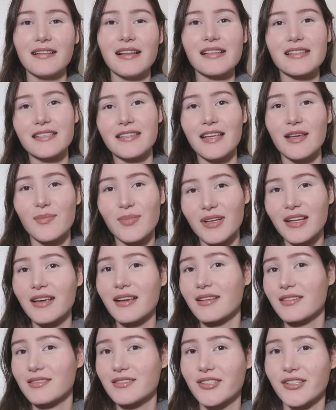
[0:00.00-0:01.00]
not today, but
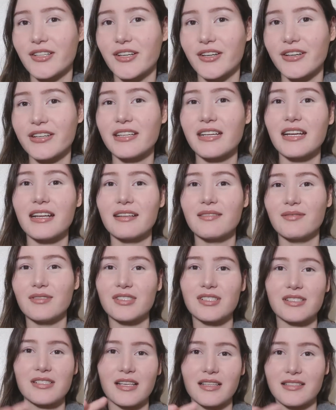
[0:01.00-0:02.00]
like during a hurricane,
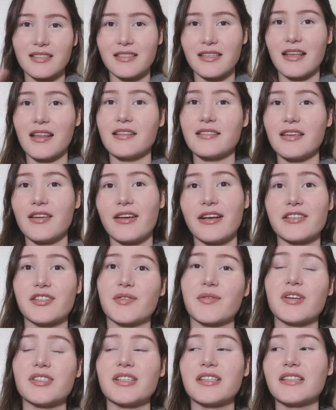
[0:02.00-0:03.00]
which is like today, the day you guys
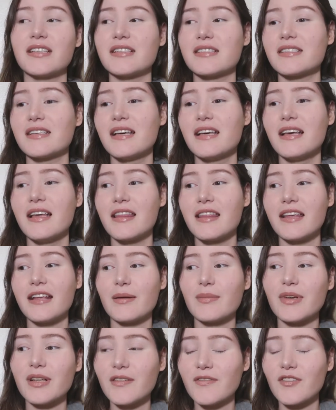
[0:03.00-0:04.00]
are watching this, then
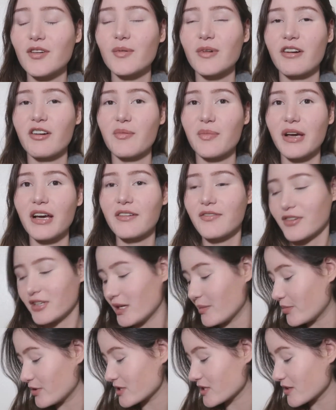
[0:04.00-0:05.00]
I'm gonna feel very bad for
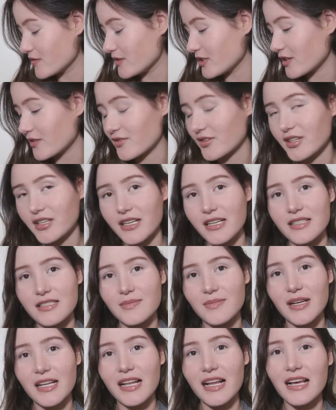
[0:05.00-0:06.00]
not posting a video for you
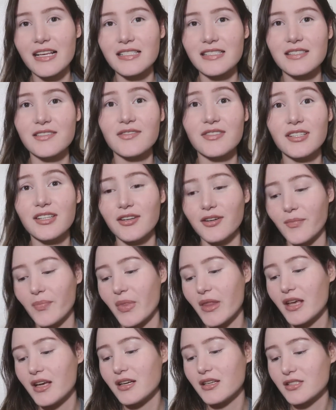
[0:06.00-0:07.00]
guys. My last video.
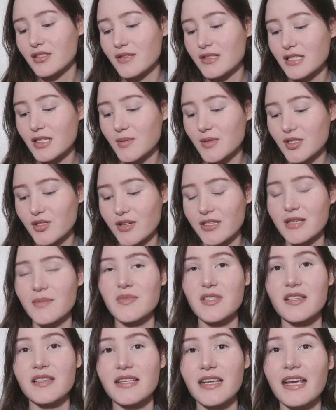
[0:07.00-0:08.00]
So it's gonna be
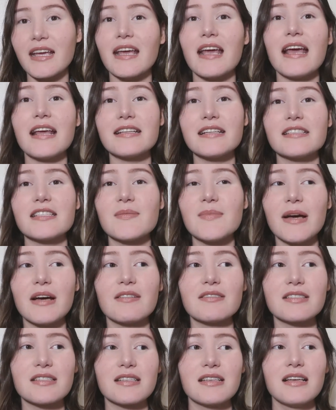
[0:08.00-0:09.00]
Storytime Sunday, and it's
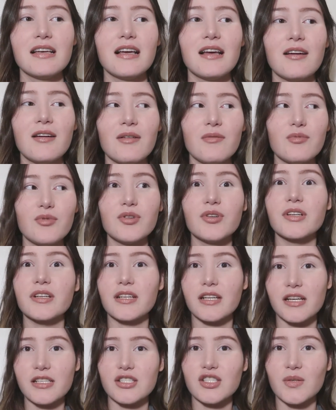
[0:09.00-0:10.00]
about
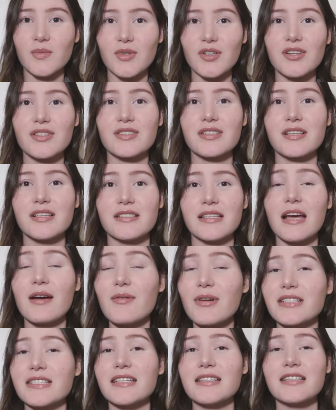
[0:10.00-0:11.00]
rude customers, because I
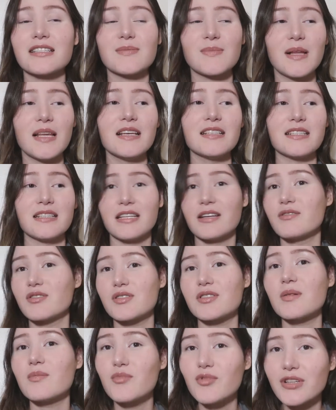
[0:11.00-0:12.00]
worked at this place and there
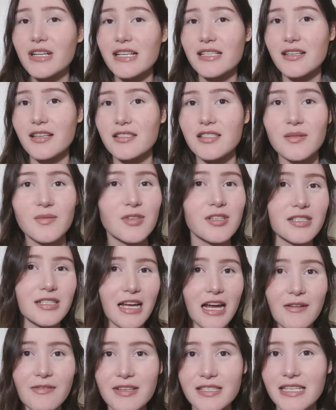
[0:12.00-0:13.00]
was some rude ass customers.
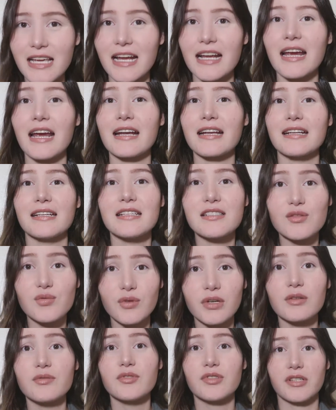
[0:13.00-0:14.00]
Every day I had at least
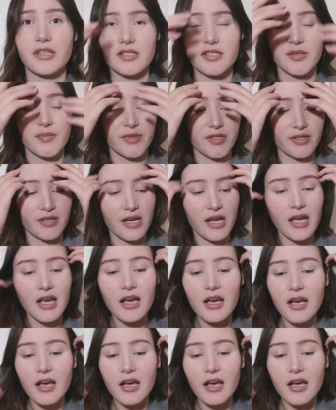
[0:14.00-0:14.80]
one rude customer,